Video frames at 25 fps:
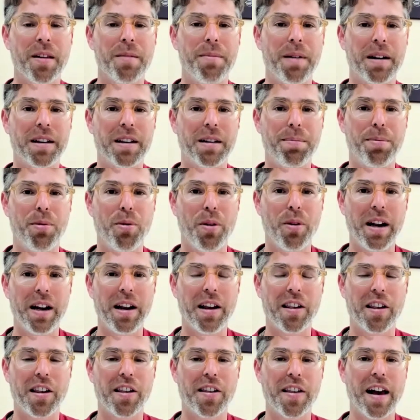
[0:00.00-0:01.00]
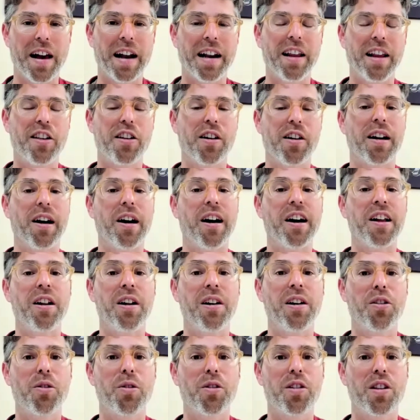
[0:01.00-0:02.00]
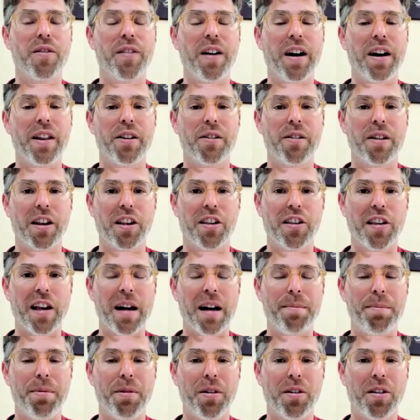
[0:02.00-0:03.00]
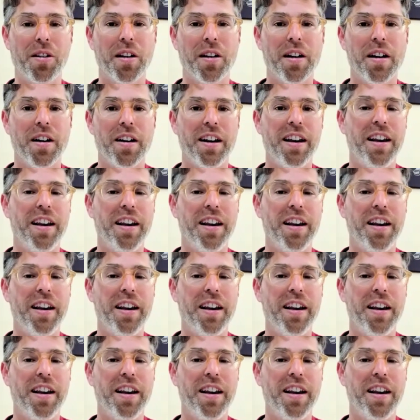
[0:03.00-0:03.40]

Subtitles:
But the point is that he's got all sorts of other examples.